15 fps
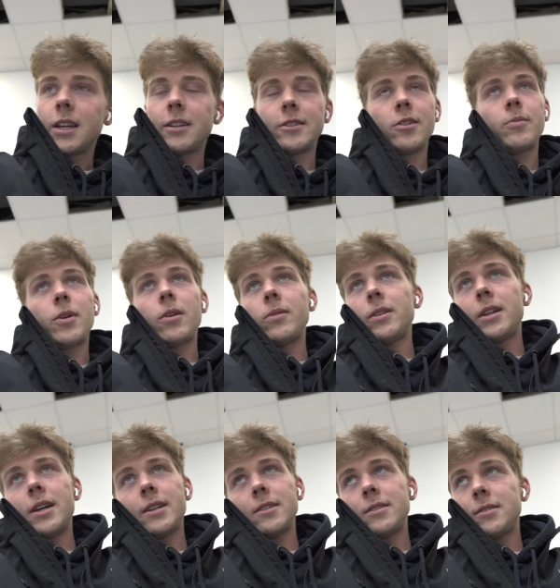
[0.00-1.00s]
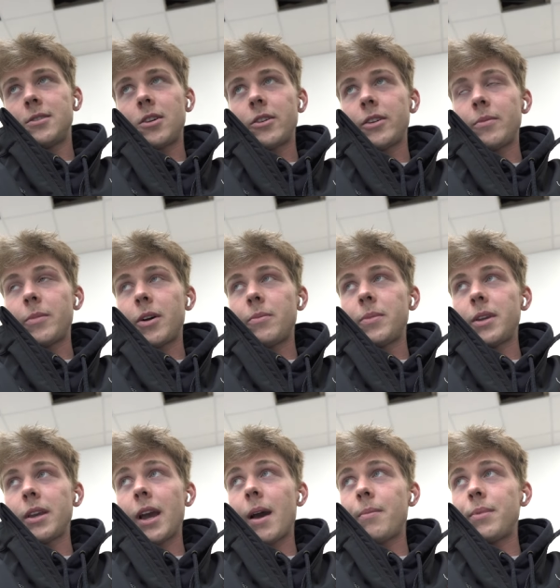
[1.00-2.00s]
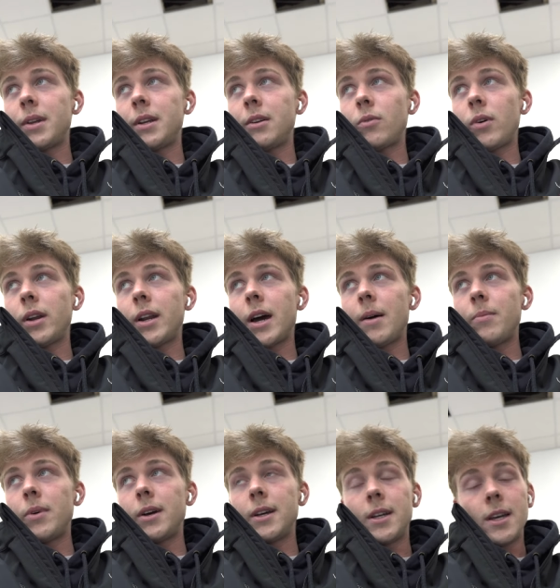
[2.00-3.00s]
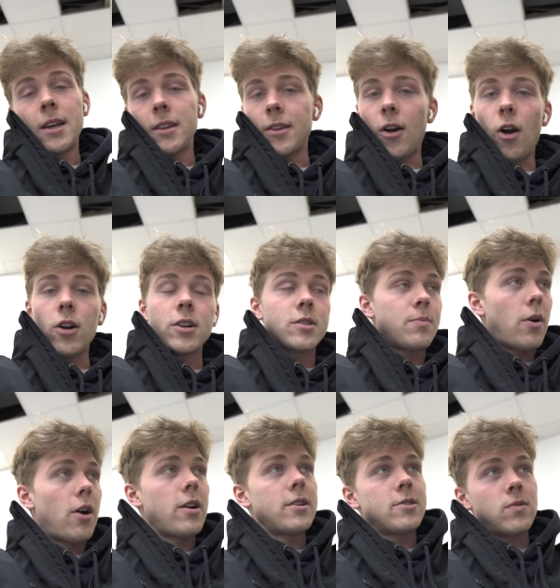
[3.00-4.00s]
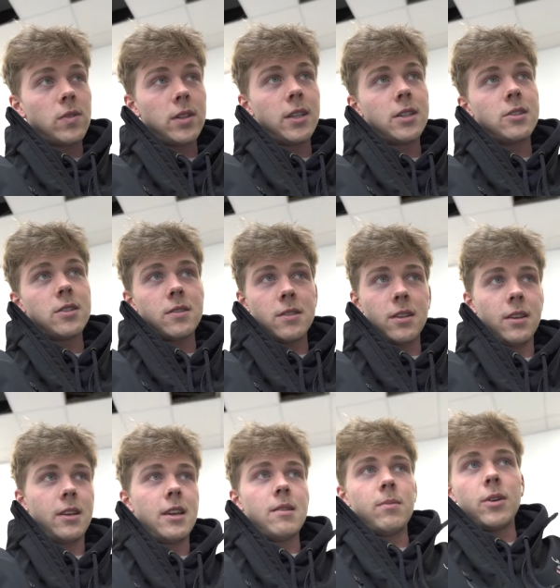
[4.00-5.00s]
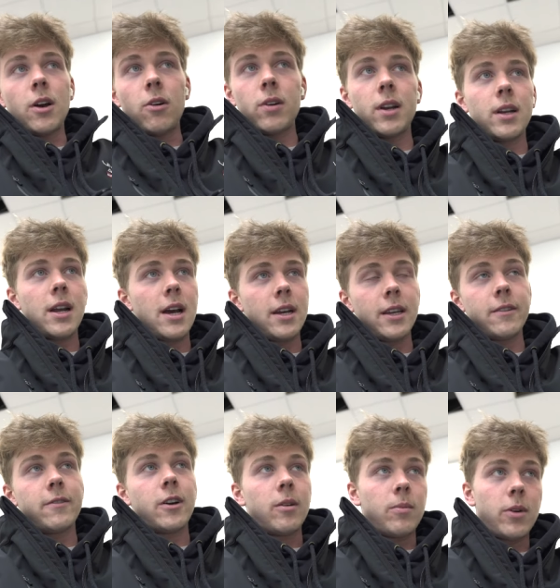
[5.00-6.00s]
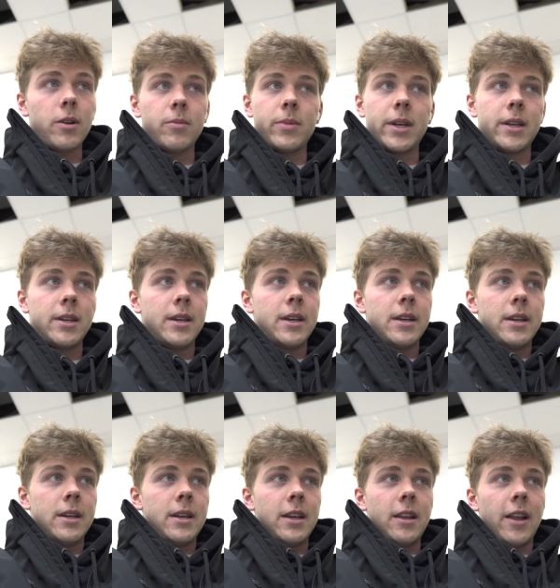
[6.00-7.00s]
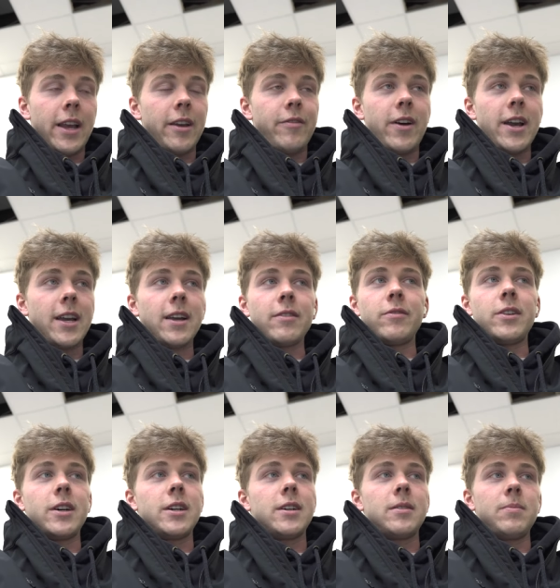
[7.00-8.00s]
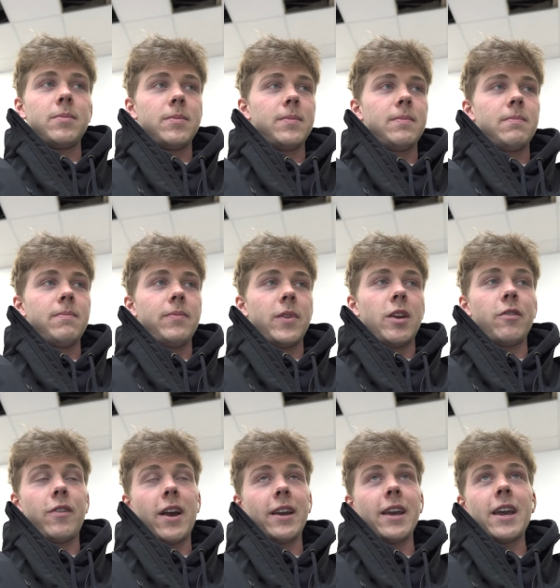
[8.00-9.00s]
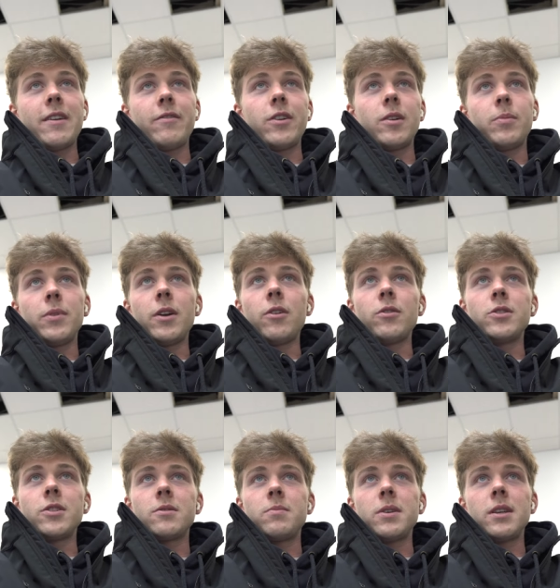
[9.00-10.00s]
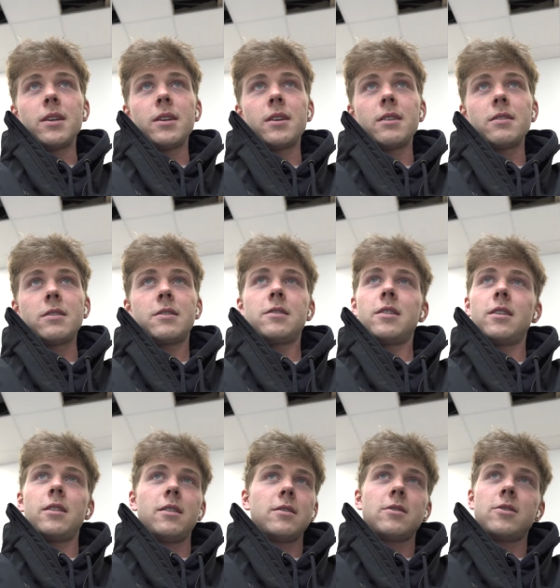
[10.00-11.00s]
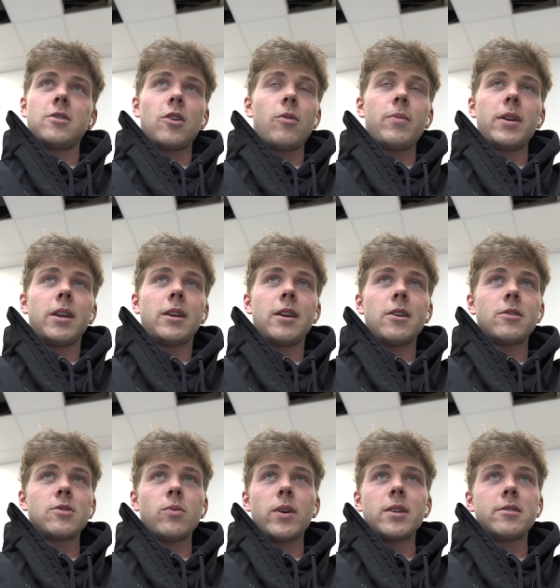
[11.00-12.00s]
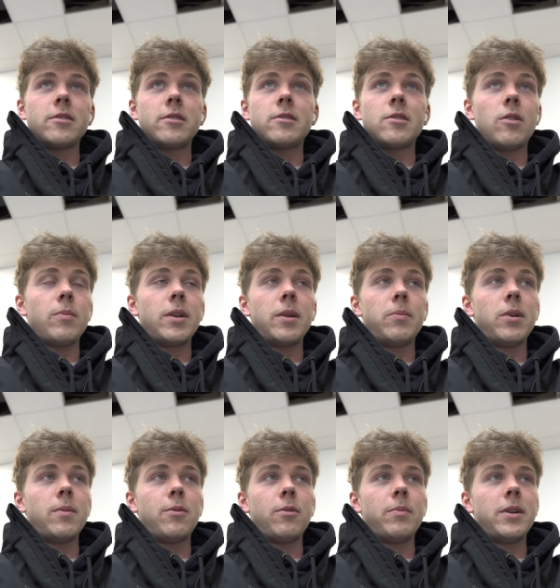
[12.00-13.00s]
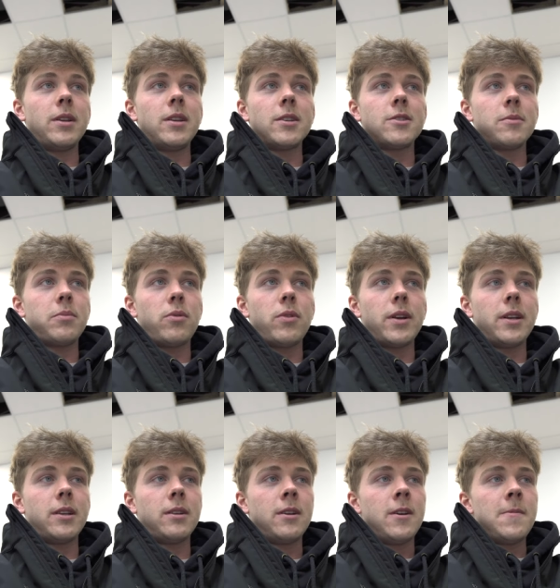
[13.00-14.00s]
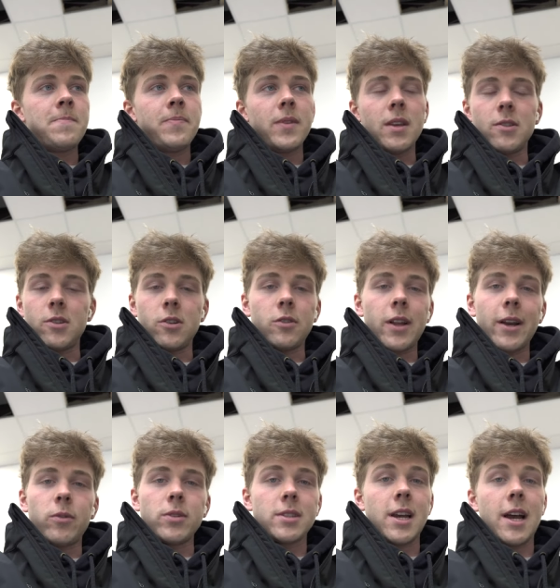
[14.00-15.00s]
And y'all probably like talking about me yapping and whatnot, but the hardest part is really just to keep going and not give up, bro. But like, if I gave up, there would just be so many years wasted, so many people would be disappointed. So like, when